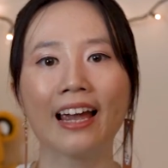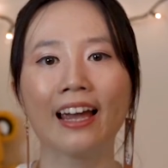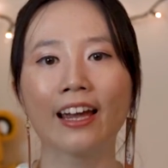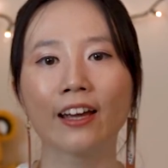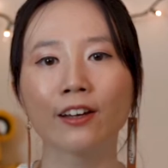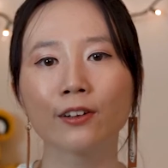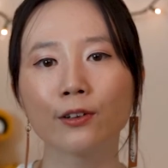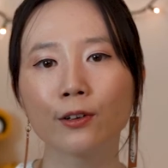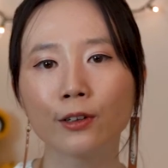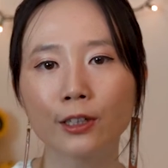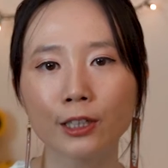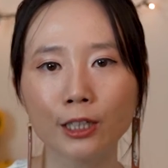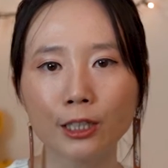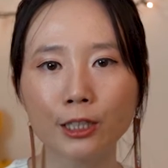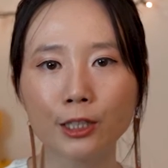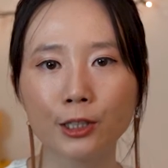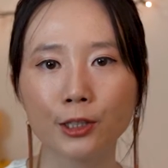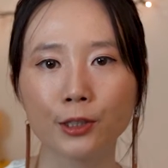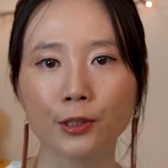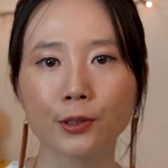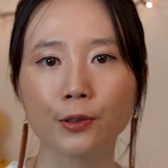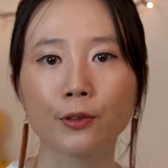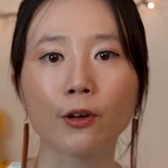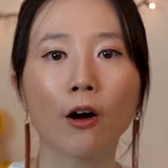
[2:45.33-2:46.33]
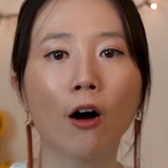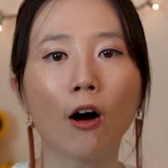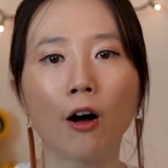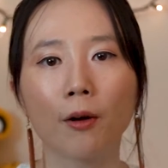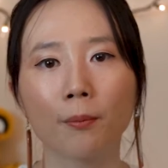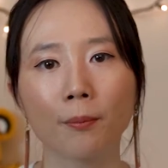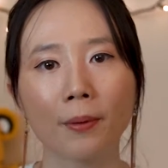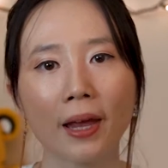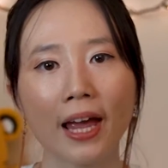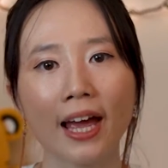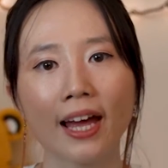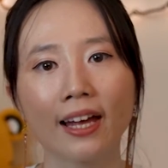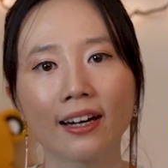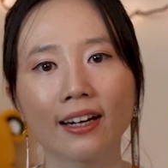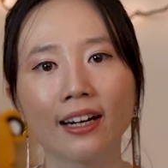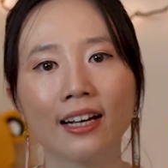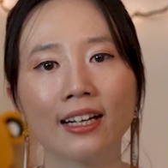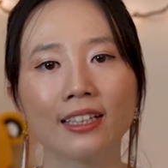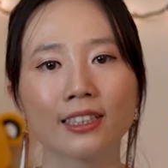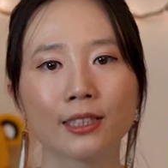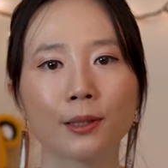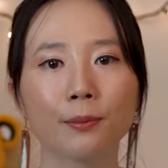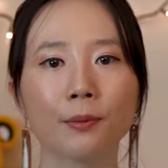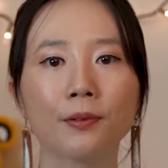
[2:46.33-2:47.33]
In order to combat
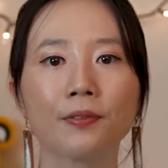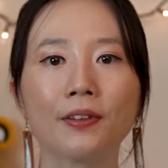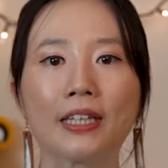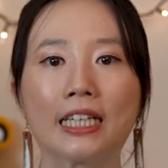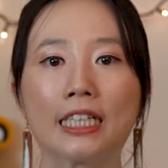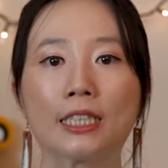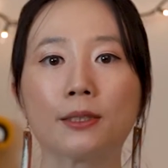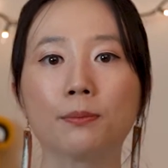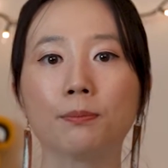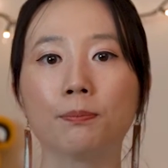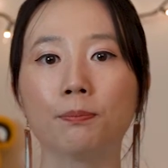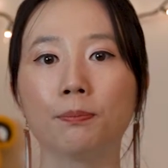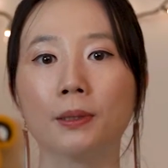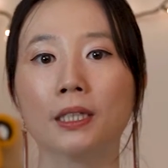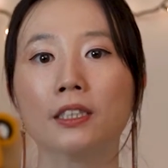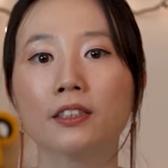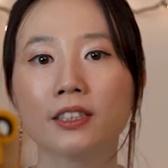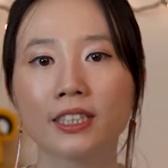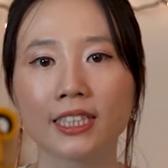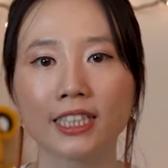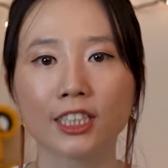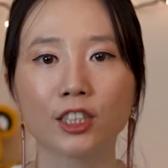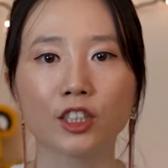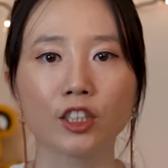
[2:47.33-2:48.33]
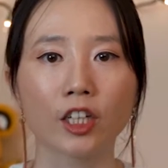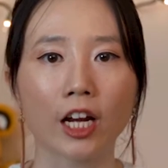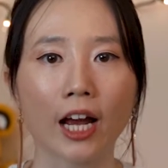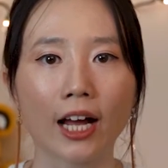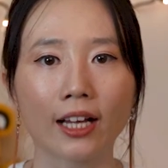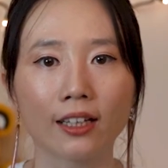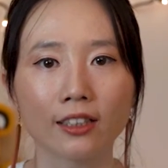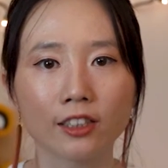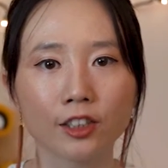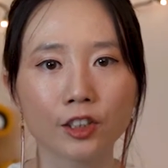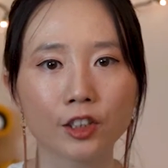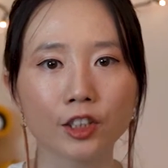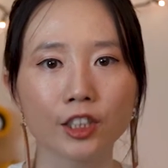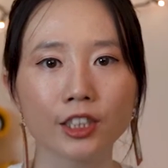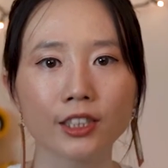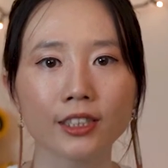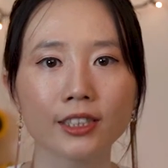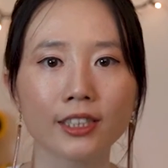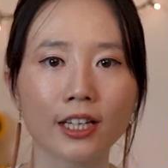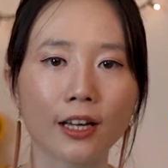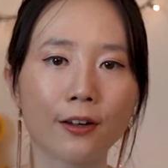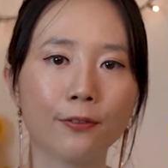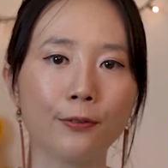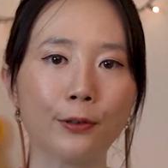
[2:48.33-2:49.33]
some of these built-in
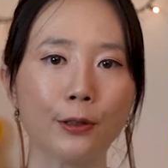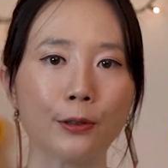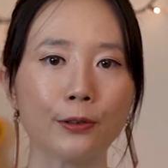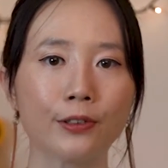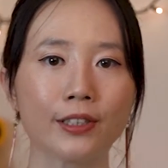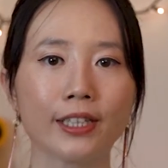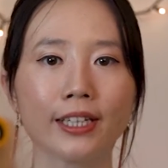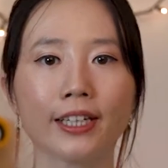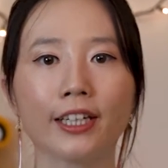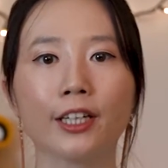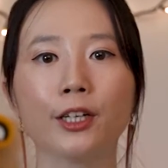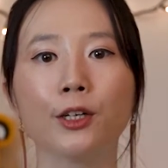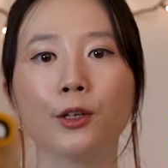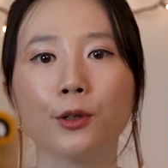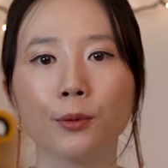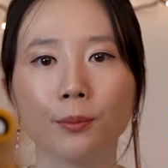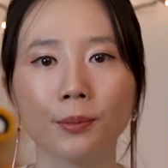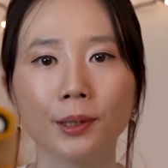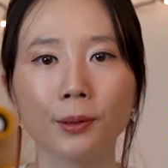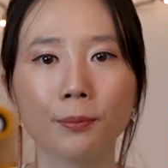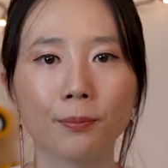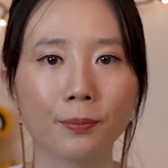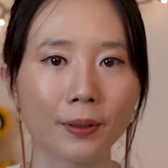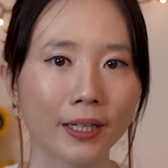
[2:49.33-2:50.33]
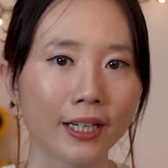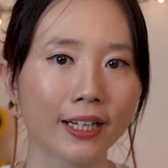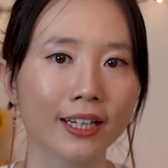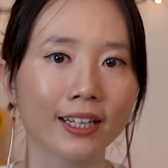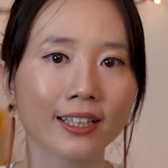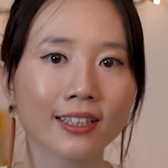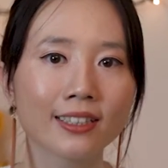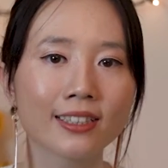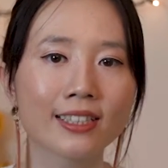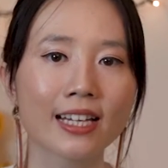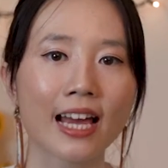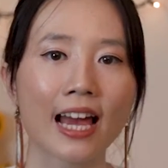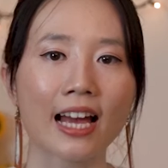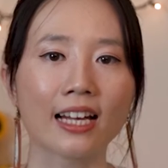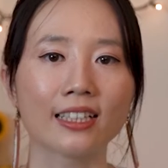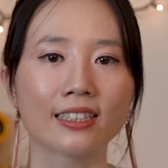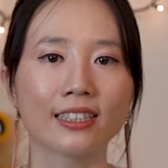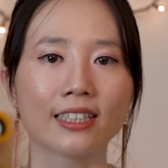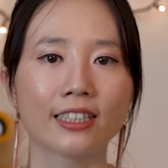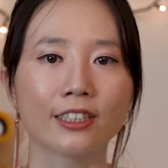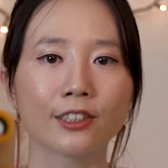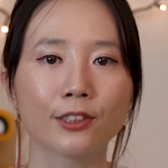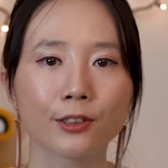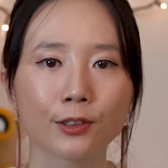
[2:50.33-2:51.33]
challenges of using human beings
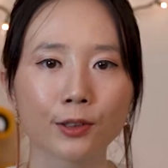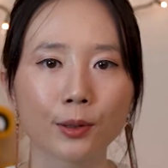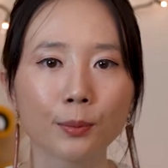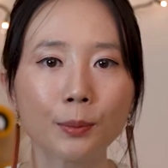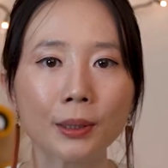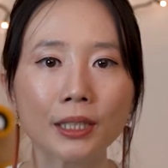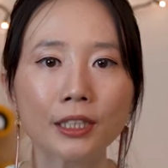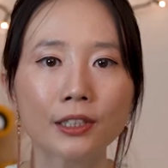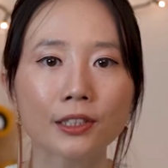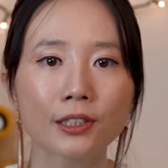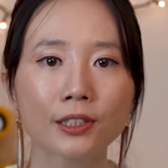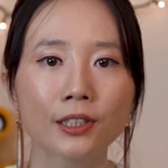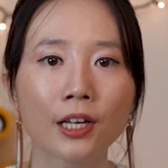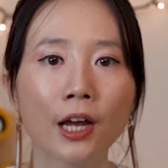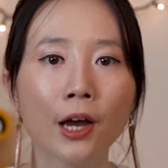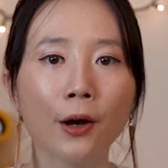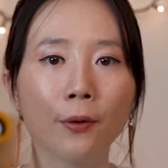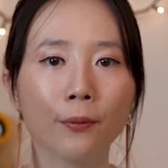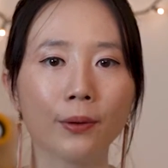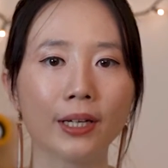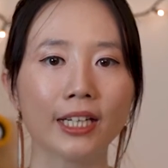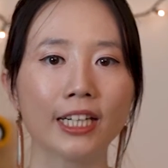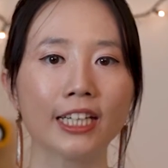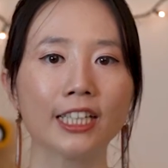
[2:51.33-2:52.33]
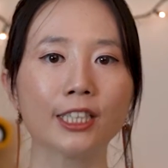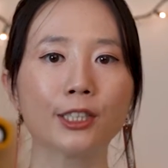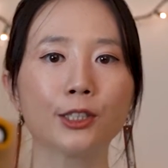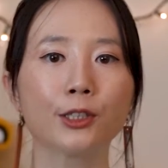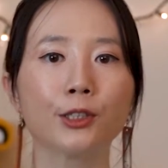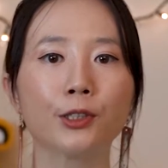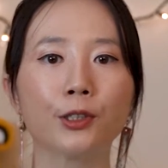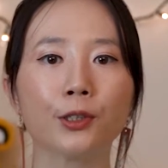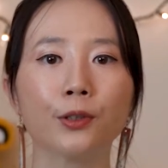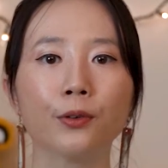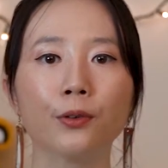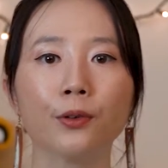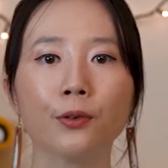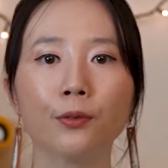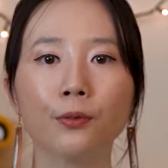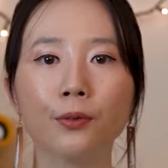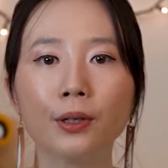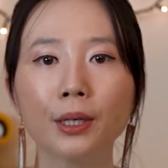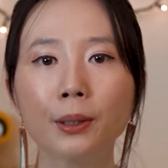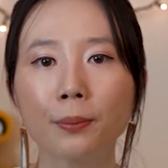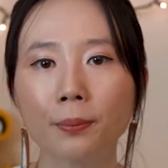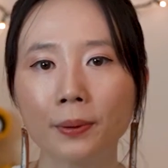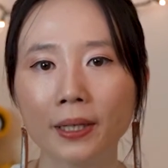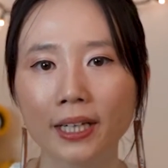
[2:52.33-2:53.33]
as instruments, we need to
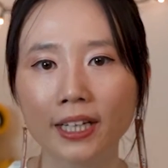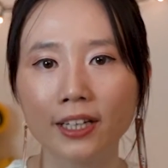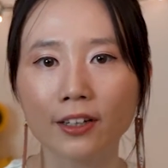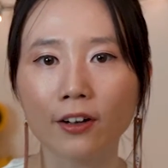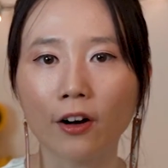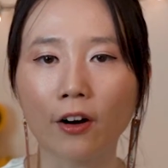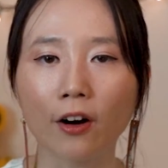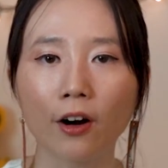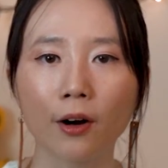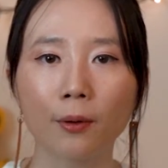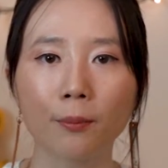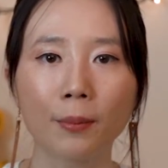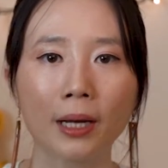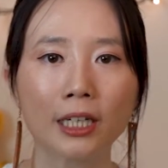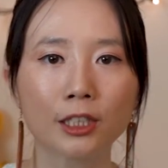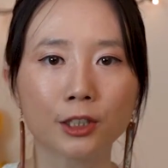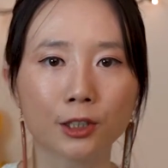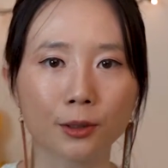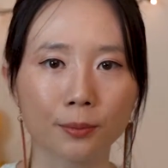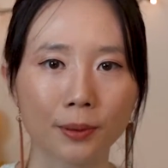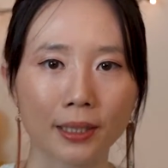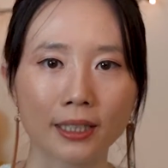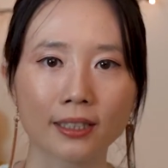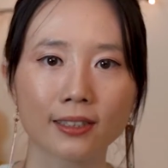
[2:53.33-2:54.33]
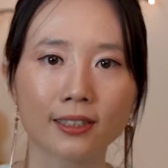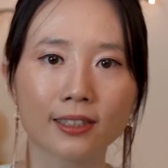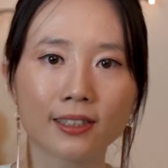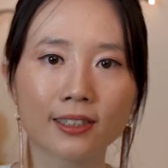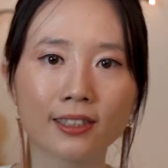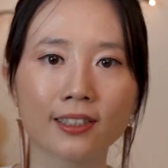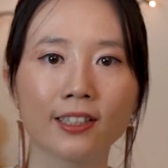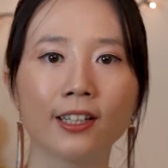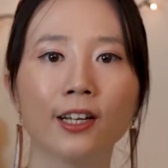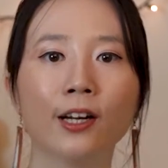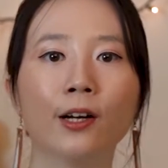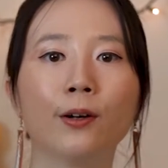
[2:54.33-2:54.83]
repeat our measurements.